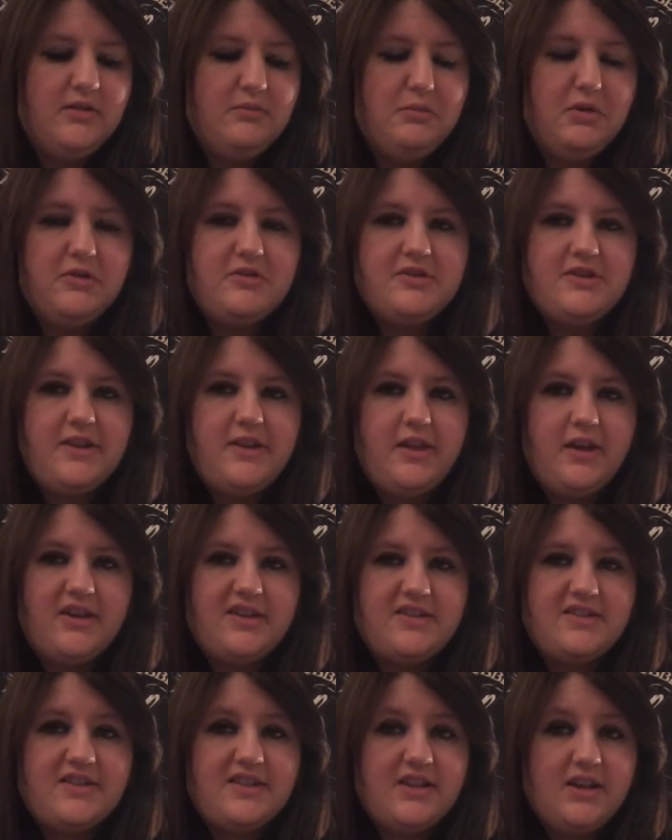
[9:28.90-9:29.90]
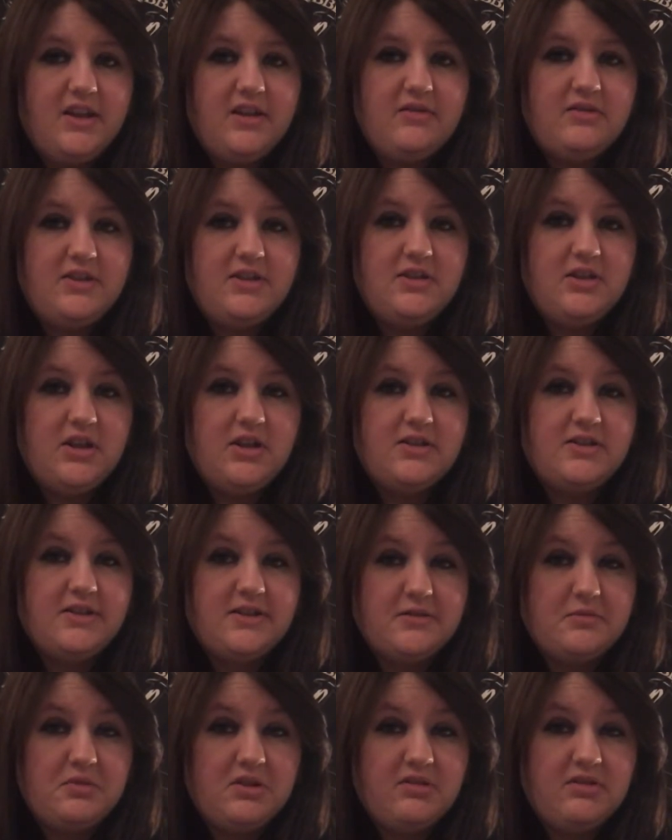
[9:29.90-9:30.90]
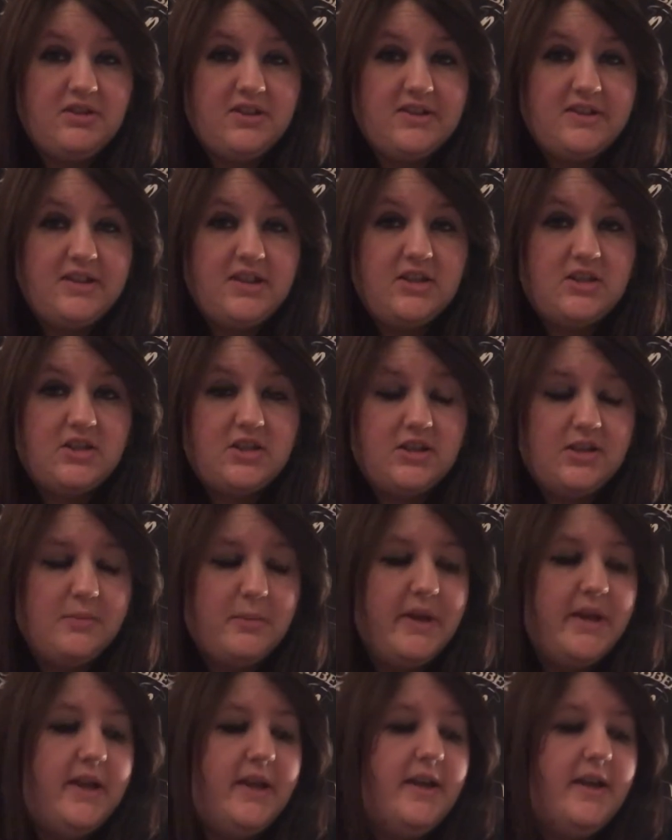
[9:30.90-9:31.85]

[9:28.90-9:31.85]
mostly thanks to KLT Charting's monthly stash club